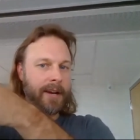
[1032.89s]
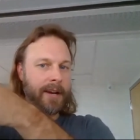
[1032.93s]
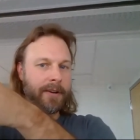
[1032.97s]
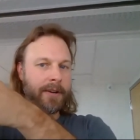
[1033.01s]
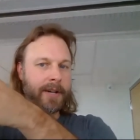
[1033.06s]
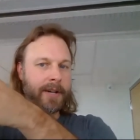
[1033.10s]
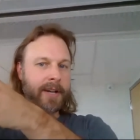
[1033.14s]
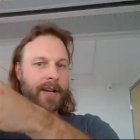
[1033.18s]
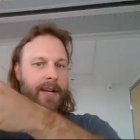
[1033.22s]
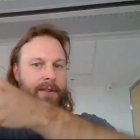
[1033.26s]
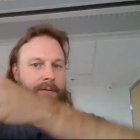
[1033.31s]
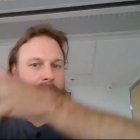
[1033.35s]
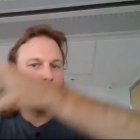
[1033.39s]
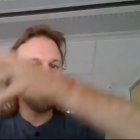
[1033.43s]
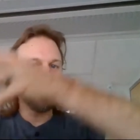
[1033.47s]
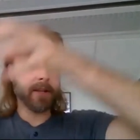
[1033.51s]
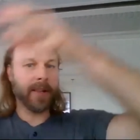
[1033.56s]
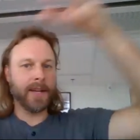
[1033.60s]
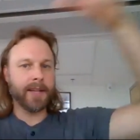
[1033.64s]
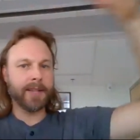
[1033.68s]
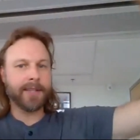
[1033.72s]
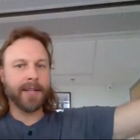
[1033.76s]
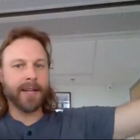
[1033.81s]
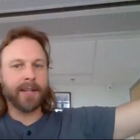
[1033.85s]
area and
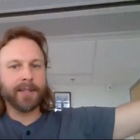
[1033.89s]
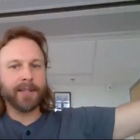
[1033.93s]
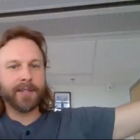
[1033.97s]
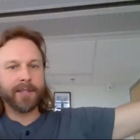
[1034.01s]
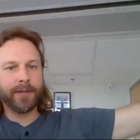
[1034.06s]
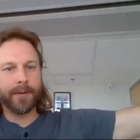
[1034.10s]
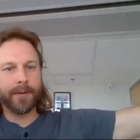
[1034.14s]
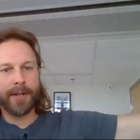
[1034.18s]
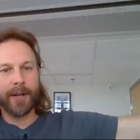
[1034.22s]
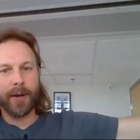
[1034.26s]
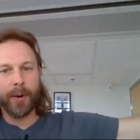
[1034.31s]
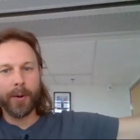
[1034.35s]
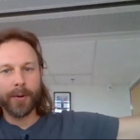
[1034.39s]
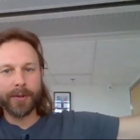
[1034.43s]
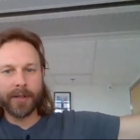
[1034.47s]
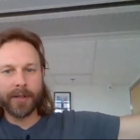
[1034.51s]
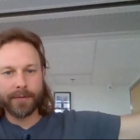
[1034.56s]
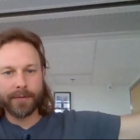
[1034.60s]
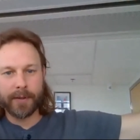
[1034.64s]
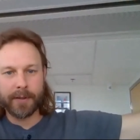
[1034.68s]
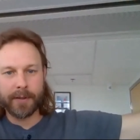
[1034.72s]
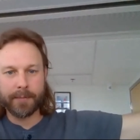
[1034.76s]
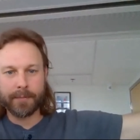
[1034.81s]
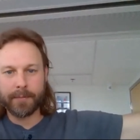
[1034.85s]
relate that to a whole
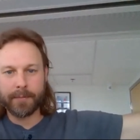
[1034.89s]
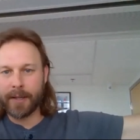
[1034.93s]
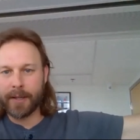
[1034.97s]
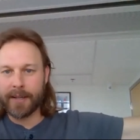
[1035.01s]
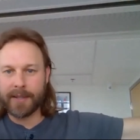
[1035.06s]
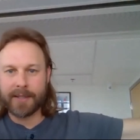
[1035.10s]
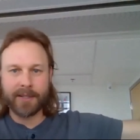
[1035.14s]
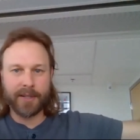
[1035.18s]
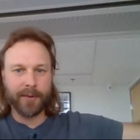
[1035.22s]
different place.